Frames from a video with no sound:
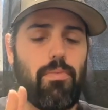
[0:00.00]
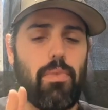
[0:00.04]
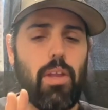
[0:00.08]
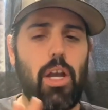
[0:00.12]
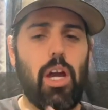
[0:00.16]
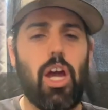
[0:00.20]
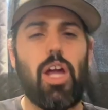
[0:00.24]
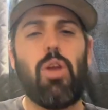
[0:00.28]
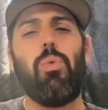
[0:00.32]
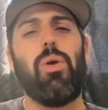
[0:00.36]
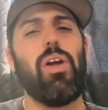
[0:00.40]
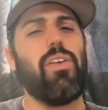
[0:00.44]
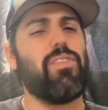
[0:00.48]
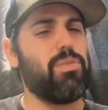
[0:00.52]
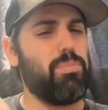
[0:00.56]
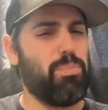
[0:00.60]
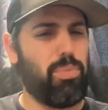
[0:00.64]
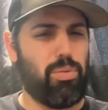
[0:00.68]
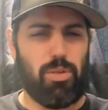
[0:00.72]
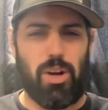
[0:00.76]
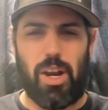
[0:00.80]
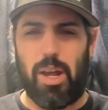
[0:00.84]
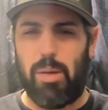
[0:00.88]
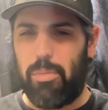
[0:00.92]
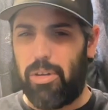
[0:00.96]
and we have some
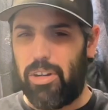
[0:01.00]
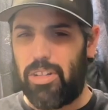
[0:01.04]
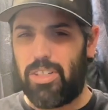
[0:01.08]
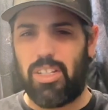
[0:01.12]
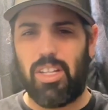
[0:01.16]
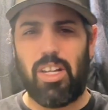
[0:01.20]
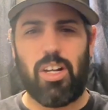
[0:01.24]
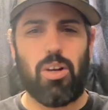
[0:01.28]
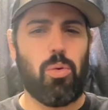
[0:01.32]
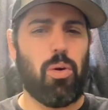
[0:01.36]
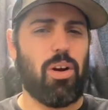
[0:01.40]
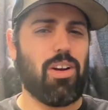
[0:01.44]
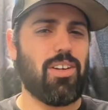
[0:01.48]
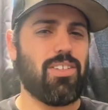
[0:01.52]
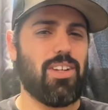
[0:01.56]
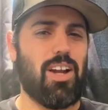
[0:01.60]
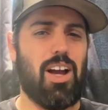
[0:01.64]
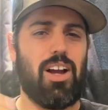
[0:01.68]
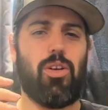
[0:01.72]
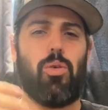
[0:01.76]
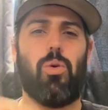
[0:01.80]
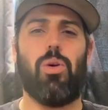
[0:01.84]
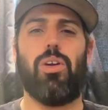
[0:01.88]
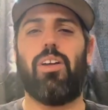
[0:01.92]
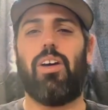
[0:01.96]
parameters in there where it's
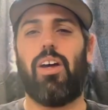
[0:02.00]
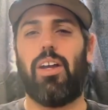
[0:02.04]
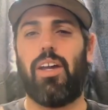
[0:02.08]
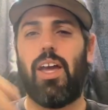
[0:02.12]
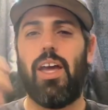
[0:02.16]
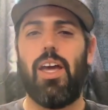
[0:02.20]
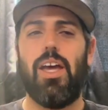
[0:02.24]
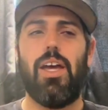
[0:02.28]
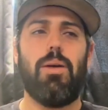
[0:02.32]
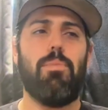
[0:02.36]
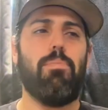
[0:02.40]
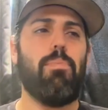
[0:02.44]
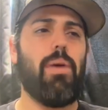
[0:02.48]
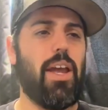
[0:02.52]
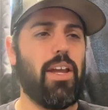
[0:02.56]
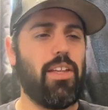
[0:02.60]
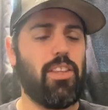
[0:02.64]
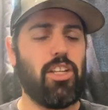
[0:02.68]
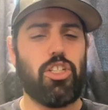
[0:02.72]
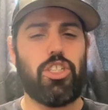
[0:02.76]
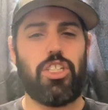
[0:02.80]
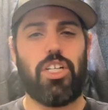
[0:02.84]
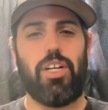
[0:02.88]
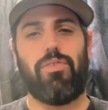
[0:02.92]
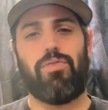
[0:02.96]
not going to like bang
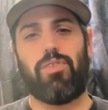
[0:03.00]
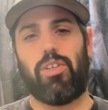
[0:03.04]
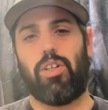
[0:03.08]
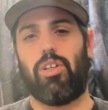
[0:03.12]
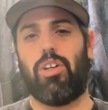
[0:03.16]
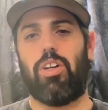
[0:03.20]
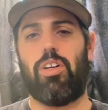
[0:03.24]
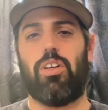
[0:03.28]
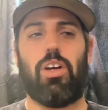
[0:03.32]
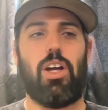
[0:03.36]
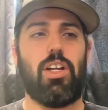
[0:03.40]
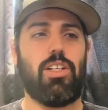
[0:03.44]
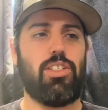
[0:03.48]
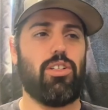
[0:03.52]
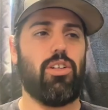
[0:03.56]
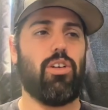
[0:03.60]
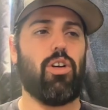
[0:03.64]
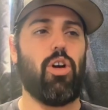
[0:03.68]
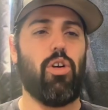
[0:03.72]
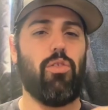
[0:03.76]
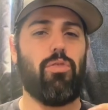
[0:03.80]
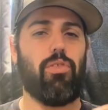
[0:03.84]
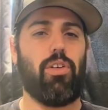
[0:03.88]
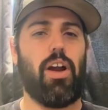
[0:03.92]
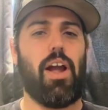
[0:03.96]
the shifter unless you're
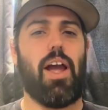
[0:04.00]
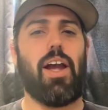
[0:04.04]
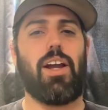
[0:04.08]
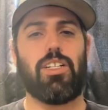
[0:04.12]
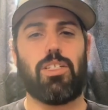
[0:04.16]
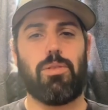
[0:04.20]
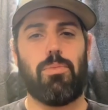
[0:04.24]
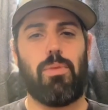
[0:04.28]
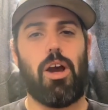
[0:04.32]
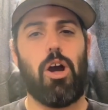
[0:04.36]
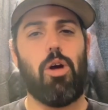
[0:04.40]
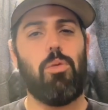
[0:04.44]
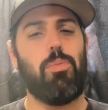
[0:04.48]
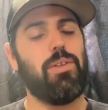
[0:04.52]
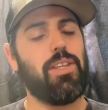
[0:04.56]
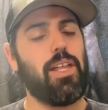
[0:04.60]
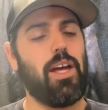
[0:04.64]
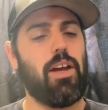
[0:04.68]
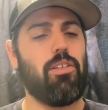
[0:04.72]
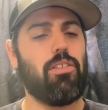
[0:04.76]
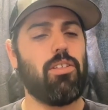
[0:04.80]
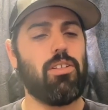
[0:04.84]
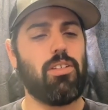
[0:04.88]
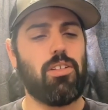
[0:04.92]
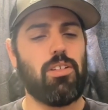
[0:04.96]
over X amount, but
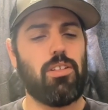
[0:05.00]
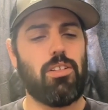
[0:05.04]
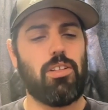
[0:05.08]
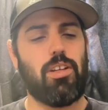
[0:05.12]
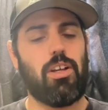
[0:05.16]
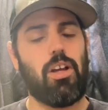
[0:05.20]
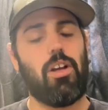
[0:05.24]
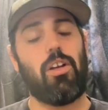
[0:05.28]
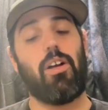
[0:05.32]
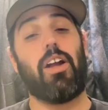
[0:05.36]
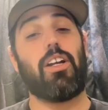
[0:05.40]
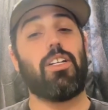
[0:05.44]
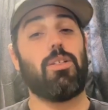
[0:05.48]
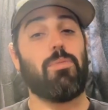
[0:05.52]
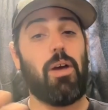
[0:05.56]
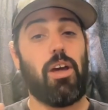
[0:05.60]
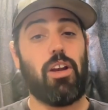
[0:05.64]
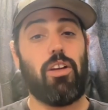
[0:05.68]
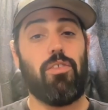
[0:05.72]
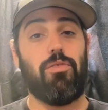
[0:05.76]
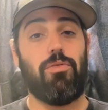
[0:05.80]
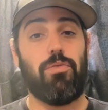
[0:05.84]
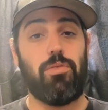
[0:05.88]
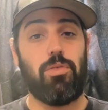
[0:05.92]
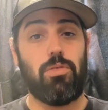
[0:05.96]
that X
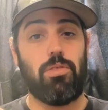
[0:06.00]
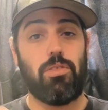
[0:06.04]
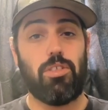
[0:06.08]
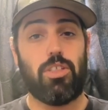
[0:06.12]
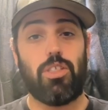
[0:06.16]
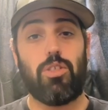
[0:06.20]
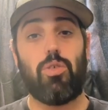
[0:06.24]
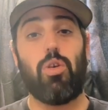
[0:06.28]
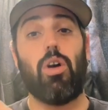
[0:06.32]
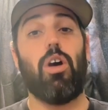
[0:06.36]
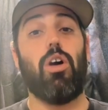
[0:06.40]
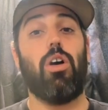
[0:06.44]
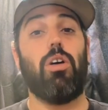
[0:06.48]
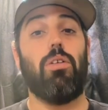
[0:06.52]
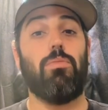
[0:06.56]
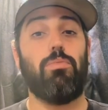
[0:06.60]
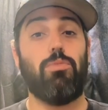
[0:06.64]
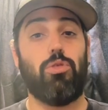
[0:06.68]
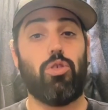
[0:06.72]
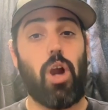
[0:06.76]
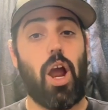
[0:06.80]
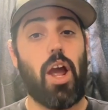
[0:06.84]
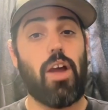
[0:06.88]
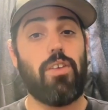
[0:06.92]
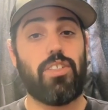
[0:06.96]
amount of
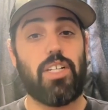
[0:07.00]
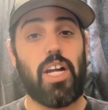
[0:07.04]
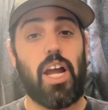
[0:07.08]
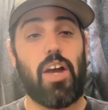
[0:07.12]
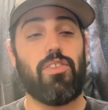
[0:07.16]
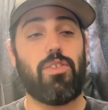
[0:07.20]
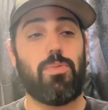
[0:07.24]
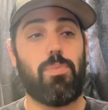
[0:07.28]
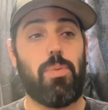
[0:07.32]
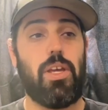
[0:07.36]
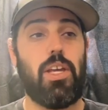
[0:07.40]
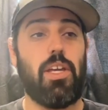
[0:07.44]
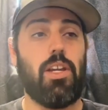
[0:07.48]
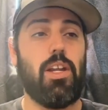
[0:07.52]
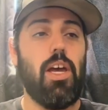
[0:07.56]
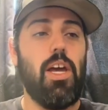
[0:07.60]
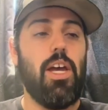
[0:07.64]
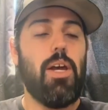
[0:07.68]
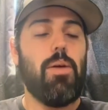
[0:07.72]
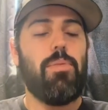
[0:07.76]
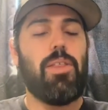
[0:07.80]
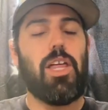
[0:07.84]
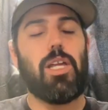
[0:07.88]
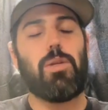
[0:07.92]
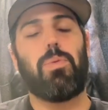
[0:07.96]
drive shaft speed,
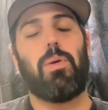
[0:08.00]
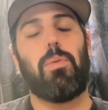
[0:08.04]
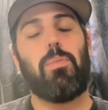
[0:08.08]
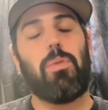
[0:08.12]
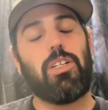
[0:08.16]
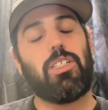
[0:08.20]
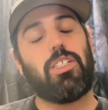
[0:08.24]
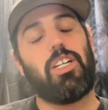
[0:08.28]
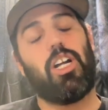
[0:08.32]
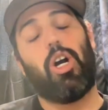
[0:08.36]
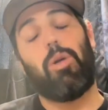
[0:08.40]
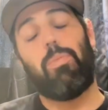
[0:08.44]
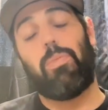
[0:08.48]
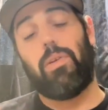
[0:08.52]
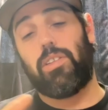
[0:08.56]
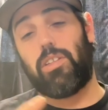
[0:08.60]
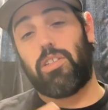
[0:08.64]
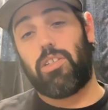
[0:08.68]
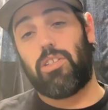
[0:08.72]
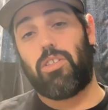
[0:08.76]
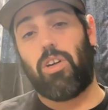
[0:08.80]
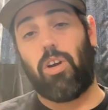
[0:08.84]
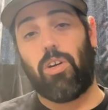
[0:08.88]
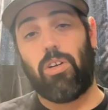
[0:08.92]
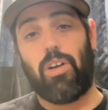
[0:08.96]
that's pretty much to help on the
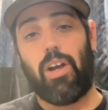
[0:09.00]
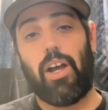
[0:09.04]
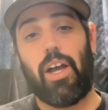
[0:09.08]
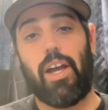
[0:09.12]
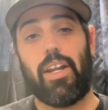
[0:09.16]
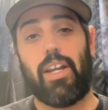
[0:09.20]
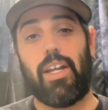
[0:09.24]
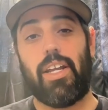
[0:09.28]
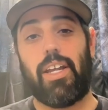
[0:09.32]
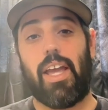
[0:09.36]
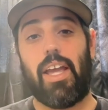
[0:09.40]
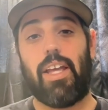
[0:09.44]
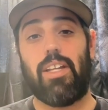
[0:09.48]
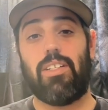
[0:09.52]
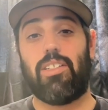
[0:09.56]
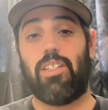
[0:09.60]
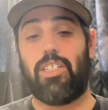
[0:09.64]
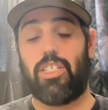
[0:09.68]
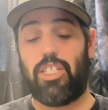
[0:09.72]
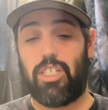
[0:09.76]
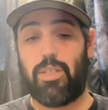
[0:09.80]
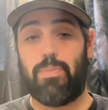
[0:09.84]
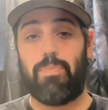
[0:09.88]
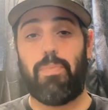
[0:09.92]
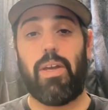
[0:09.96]
start line in case it
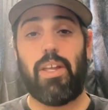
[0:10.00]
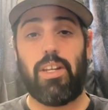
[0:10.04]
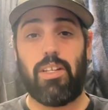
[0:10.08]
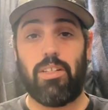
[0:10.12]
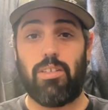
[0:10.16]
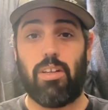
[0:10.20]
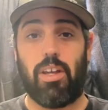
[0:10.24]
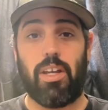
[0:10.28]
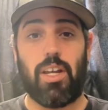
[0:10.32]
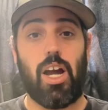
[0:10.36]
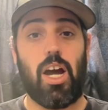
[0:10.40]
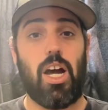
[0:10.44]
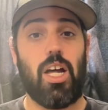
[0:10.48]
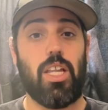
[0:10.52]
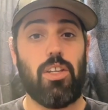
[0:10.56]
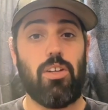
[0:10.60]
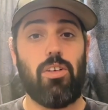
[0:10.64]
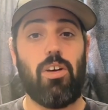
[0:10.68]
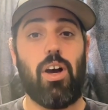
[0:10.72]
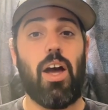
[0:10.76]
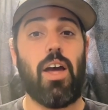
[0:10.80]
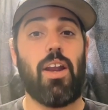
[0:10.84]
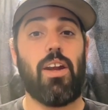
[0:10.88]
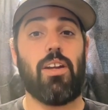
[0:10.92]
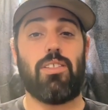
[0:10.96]
spins like on the
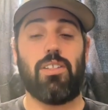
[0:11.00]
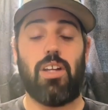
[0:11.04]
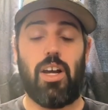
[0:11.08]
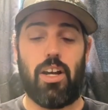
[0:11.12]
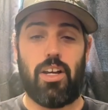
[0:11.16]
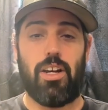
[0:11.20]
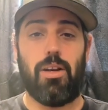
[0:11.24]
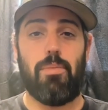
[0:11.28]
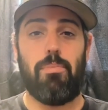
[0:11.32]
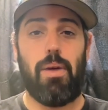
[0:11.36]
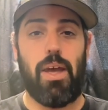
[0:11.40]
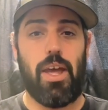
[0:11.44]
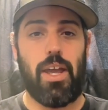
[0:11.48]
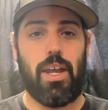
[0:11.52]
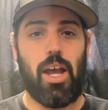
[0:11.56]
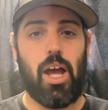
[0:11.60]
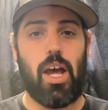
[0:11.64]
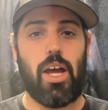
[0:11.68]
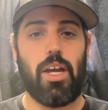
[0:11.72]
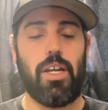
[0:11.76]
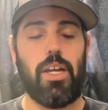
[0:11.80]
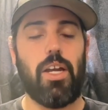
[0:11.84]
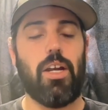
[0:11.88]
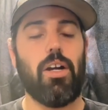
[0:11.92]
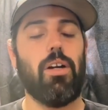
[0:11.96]
line. It's not going to bang
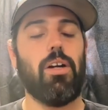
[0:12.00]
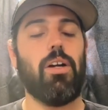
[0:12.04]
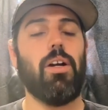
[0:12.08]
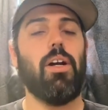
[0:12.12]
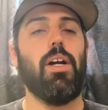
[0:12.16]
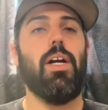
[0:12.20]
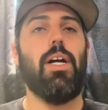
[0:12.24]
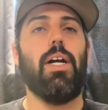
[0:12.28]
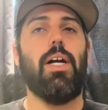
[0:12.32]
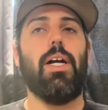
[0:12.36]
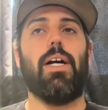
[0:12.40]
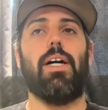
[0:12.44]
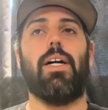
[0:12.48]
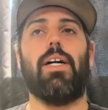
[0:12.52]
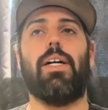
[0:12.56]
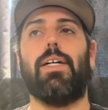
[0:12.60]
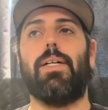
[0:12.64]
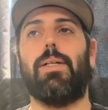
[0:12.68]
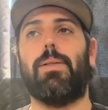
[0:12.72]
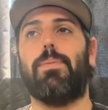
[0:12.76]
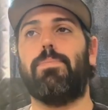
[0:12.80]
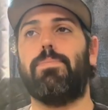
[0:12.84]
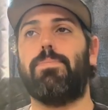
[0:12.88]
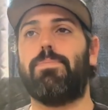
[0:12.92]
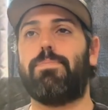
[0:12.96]
high gear.
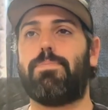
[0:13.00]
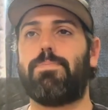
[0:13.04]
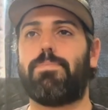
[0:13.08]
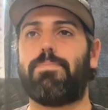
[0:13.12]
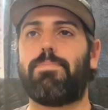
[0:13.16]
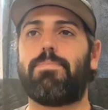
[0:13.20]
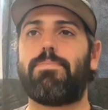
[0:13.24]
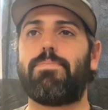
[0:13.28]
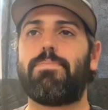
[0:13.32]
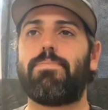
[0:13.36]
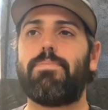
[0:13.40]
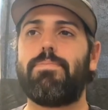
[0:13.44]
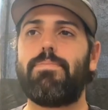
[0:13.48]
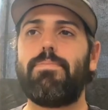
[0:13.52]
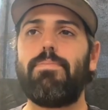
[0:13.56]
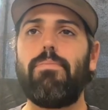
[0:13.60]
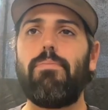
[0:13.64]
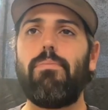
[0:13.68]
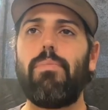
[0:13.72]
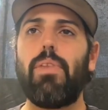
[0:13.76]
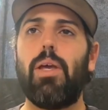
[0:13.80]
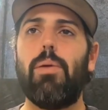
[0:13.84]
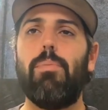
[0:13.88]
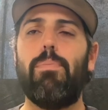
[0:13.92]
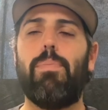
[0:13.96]

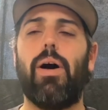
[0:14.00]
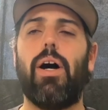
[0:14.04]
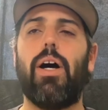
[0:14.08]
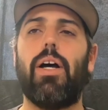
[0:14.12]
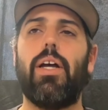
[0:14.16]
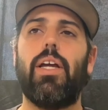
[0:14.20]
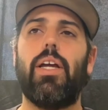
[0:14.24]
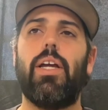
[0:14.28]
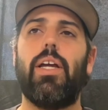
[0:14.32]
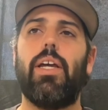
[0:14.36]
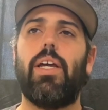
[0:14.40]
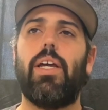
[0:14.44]
But